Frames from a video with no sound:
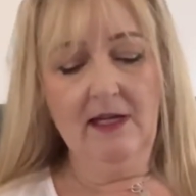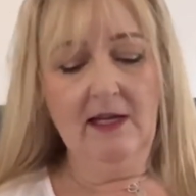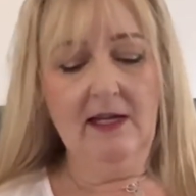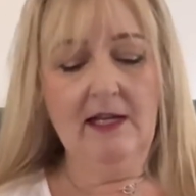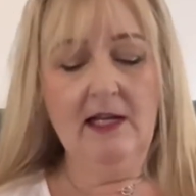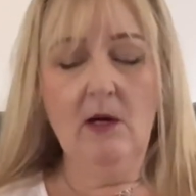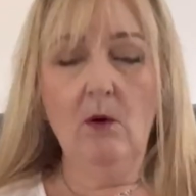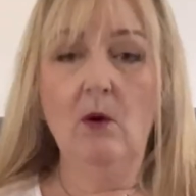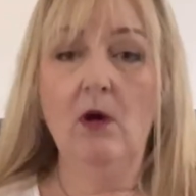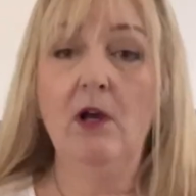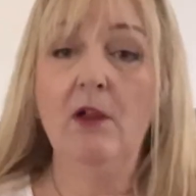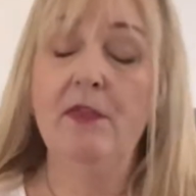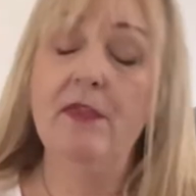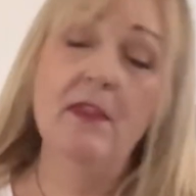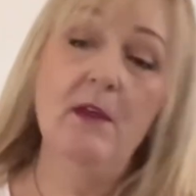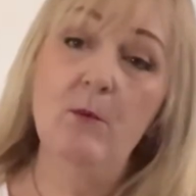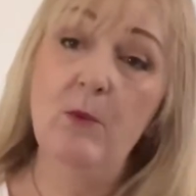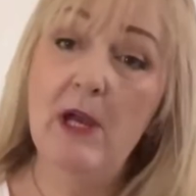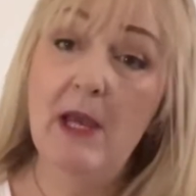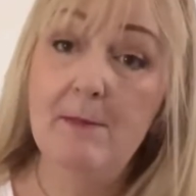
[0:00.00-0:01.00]
Now on
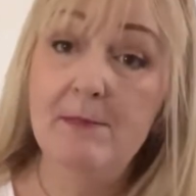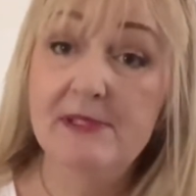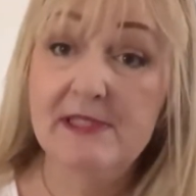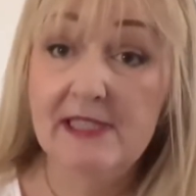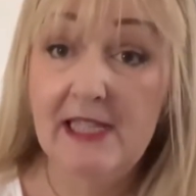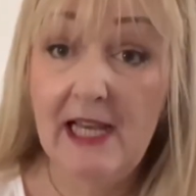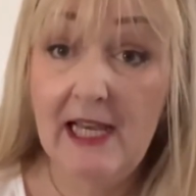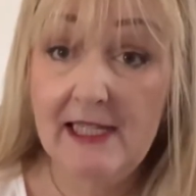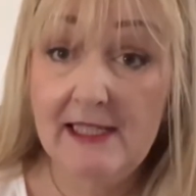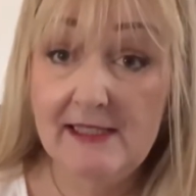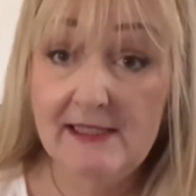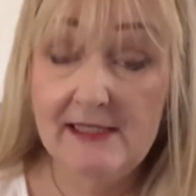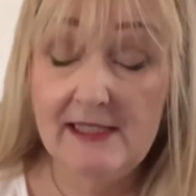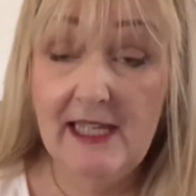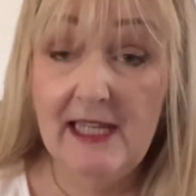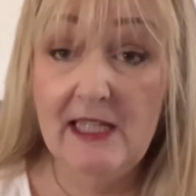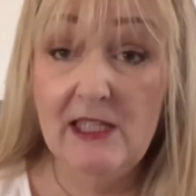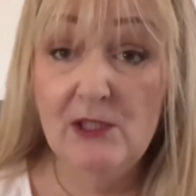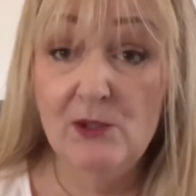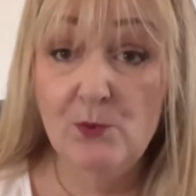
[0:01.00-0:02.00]
the website
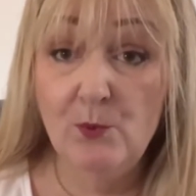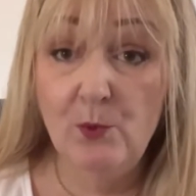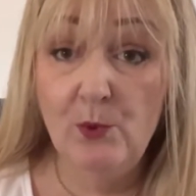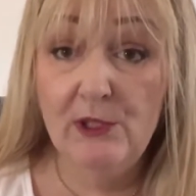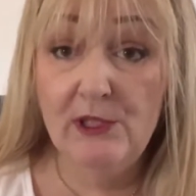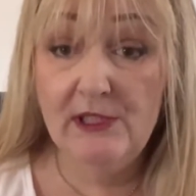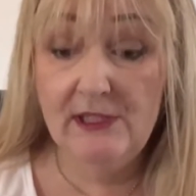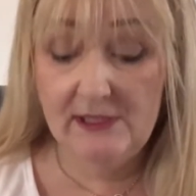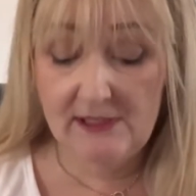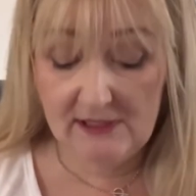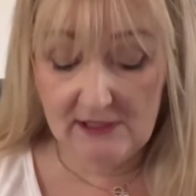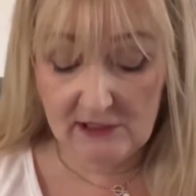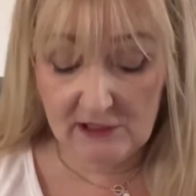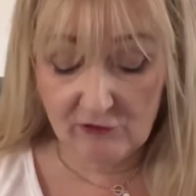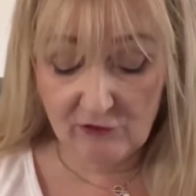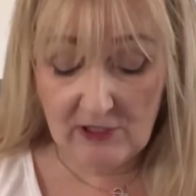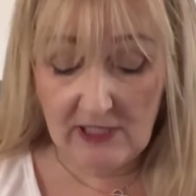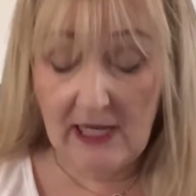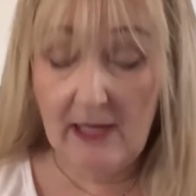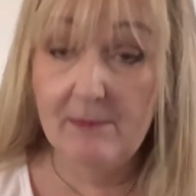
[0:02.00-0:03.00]
it was
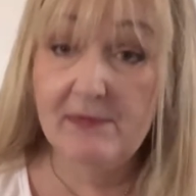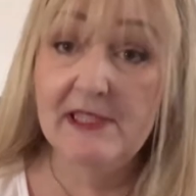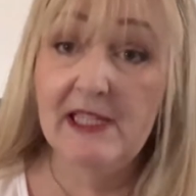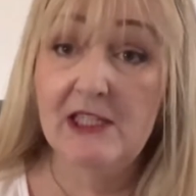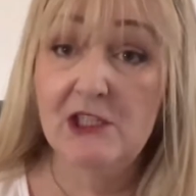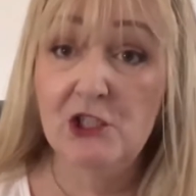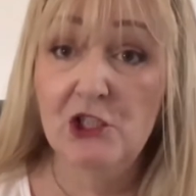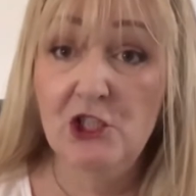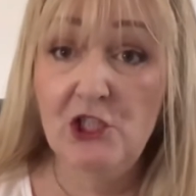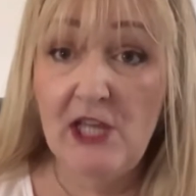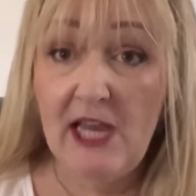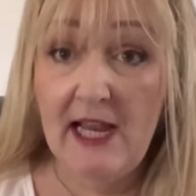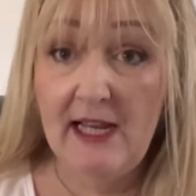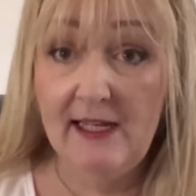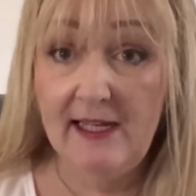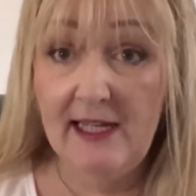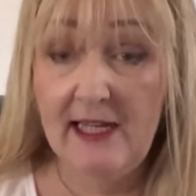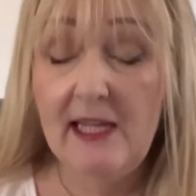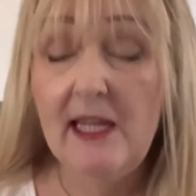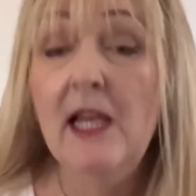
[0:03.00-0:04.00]
described as
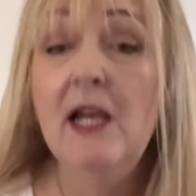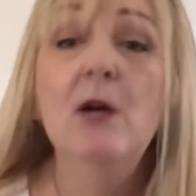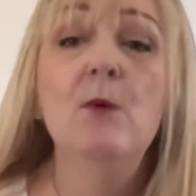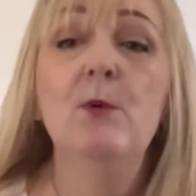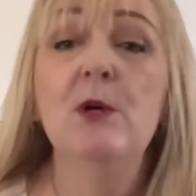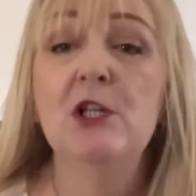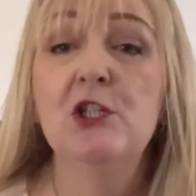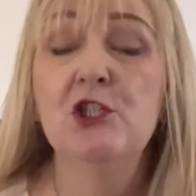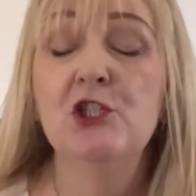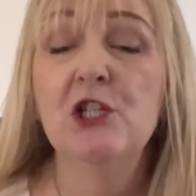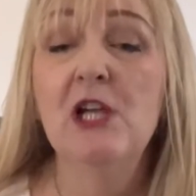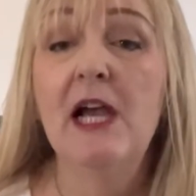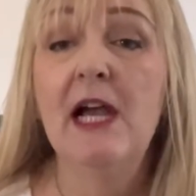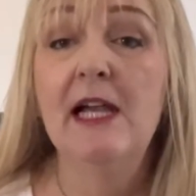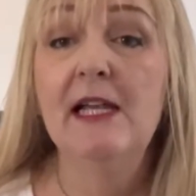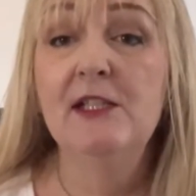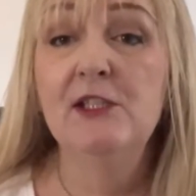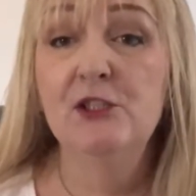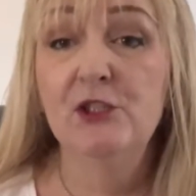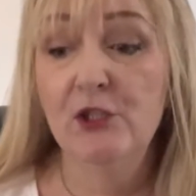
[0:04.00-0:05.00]
jelly, which
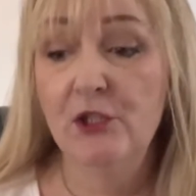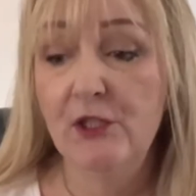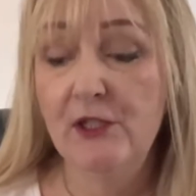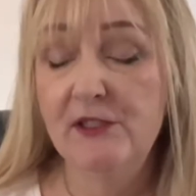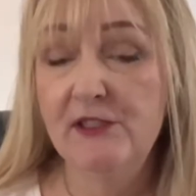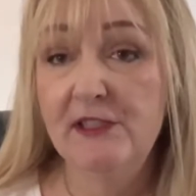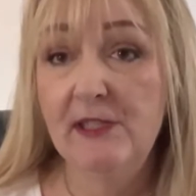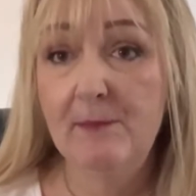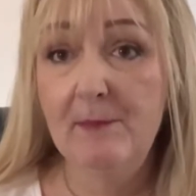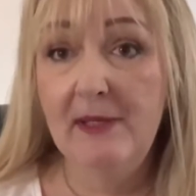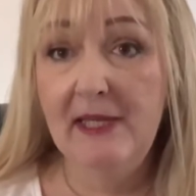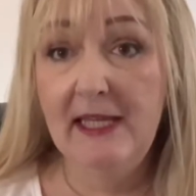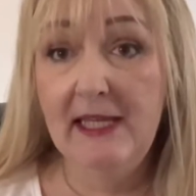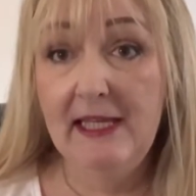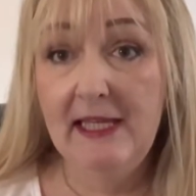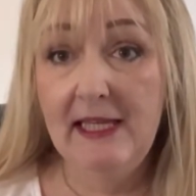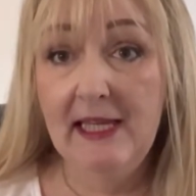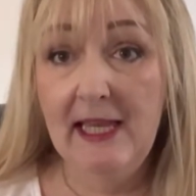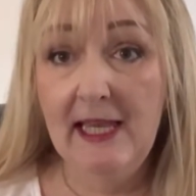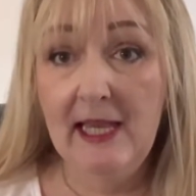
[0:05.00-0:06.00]
I took to
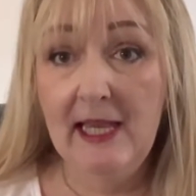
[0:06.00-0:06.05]
be